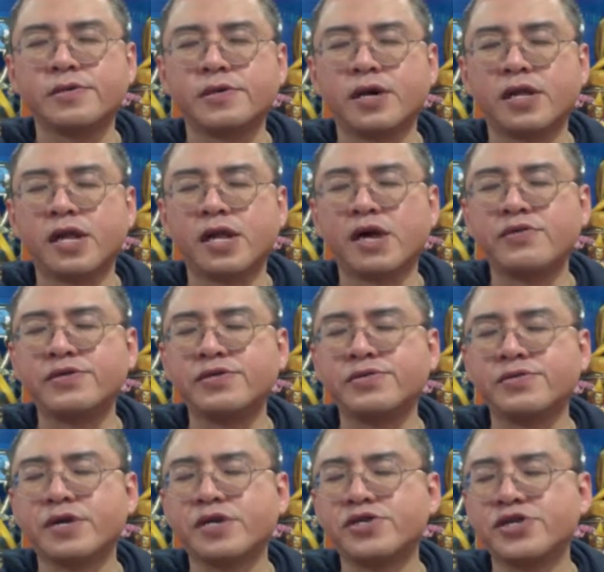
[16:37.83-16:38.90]
Allow it
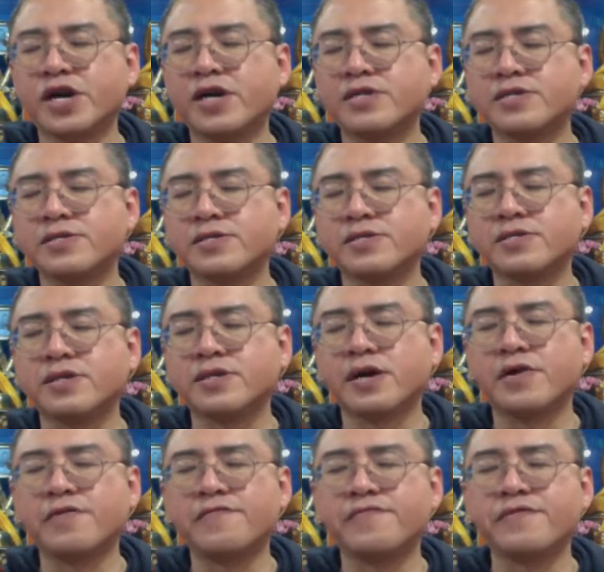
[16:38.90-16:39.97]
to adjust
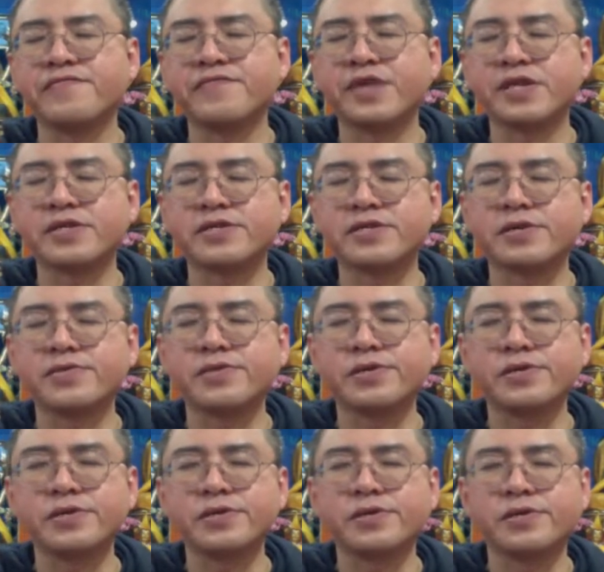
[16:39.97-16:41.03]
itself if
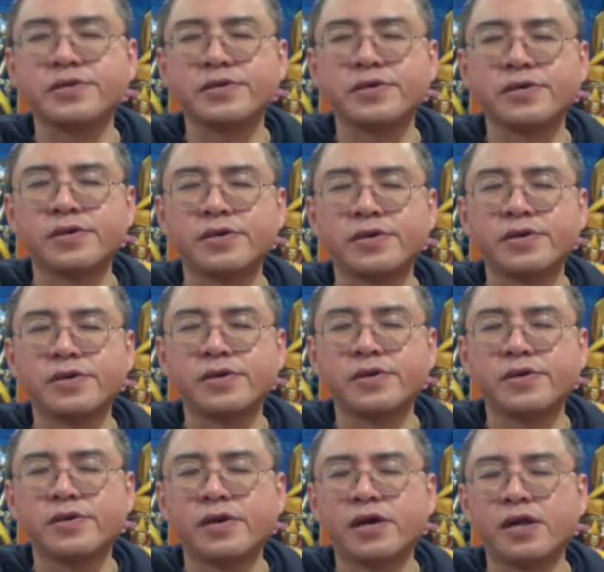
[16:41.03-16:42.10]
necessary.
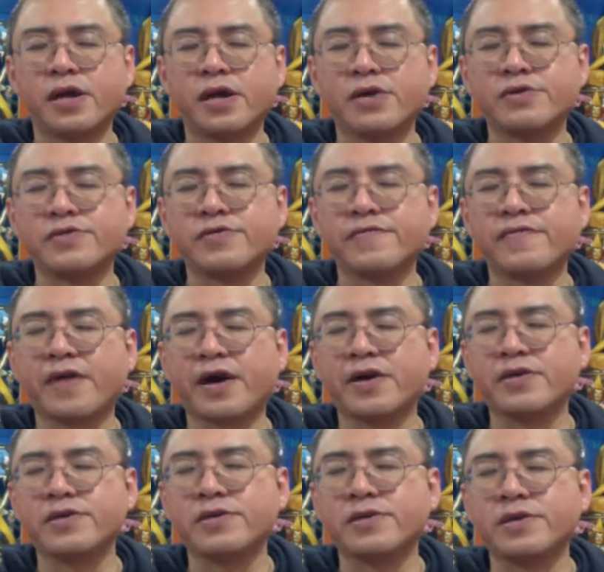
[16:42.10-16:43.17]
Allow it to
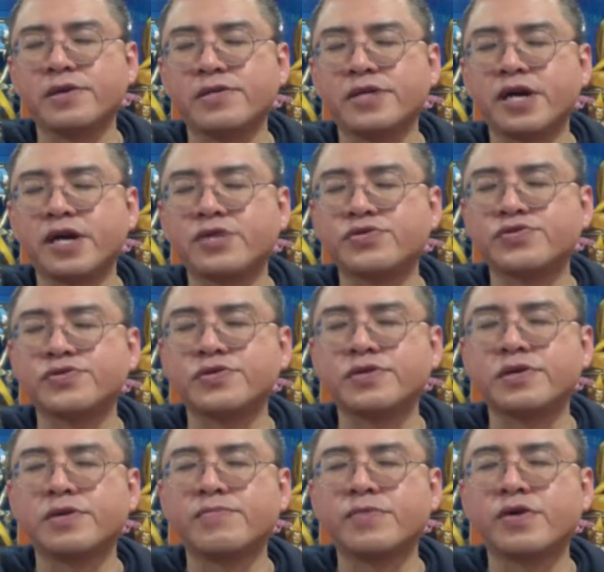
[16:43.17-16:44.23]
find a
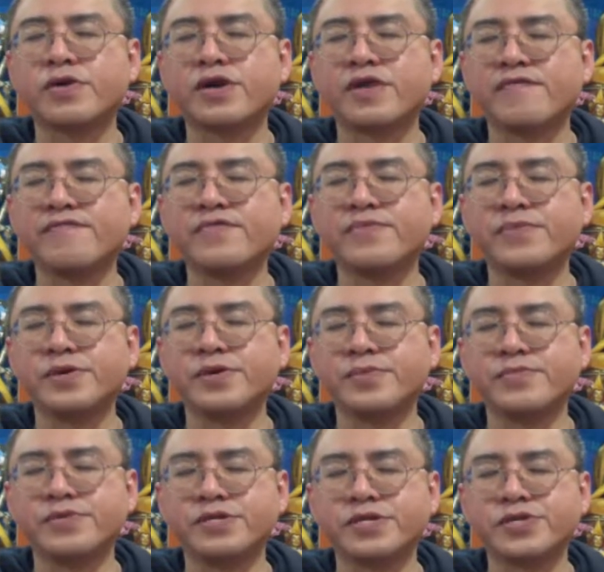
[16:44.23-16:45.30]
natural, more comfortable
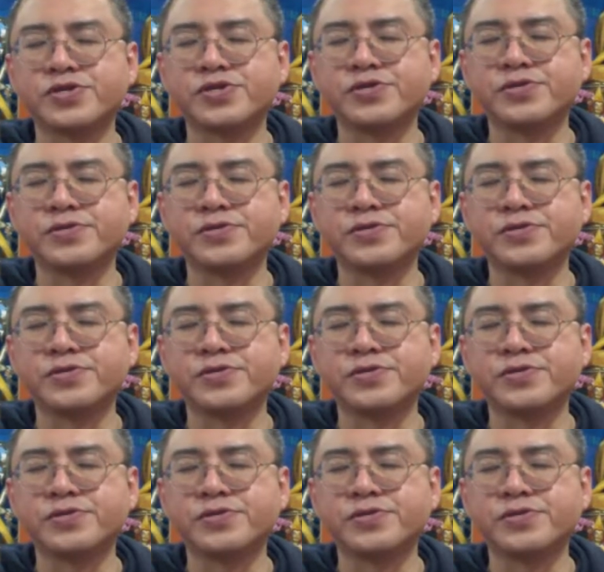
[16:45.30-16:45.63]
position.